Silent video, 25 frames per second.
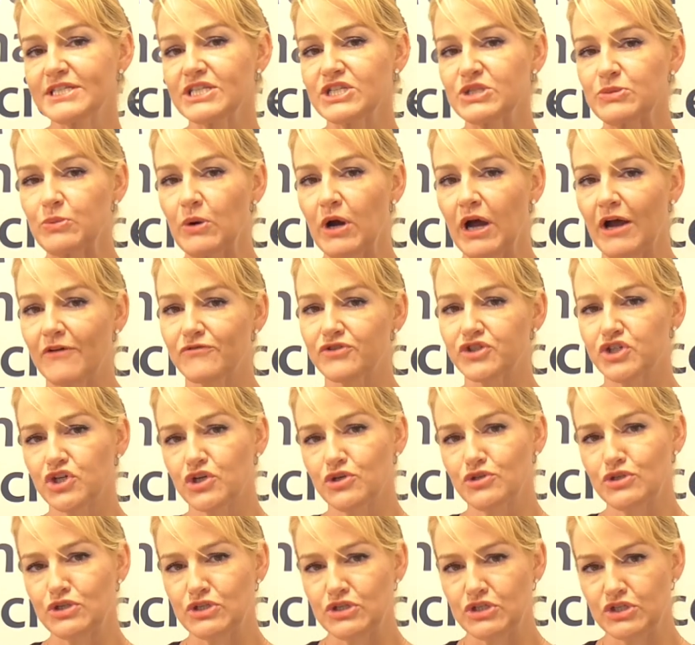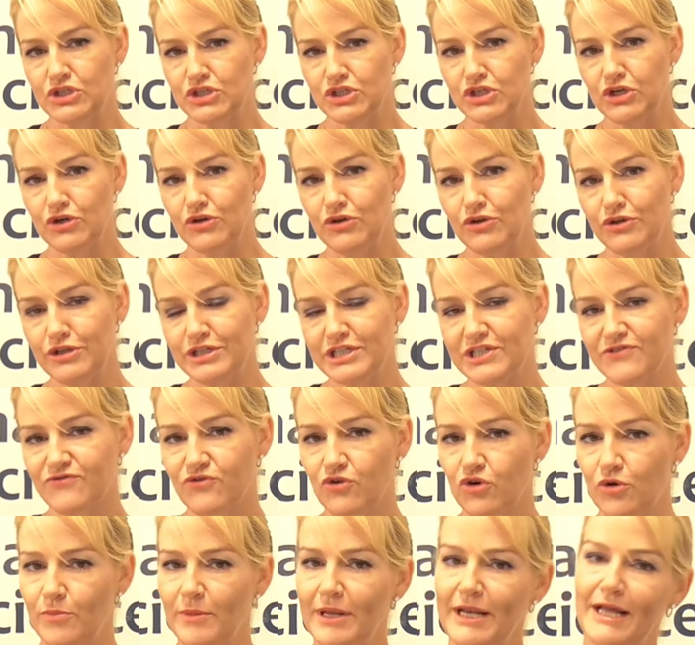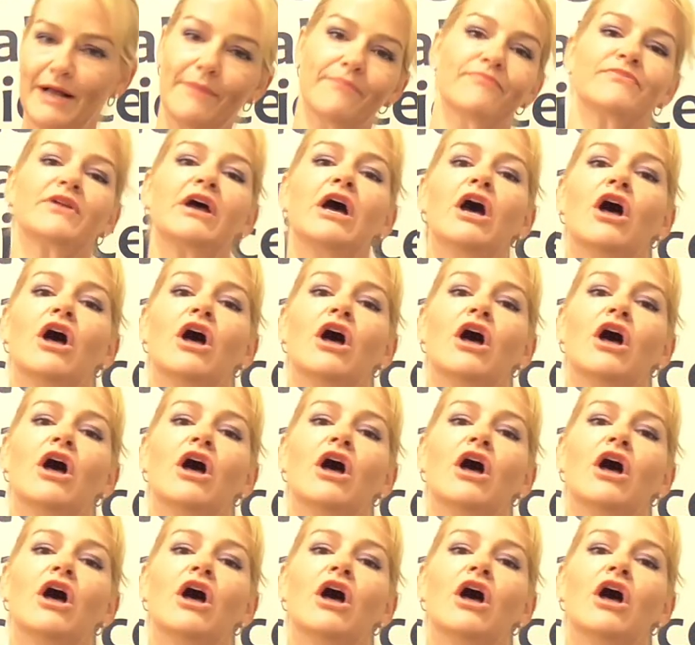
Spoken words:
reasons why I've chosen to show you this formula.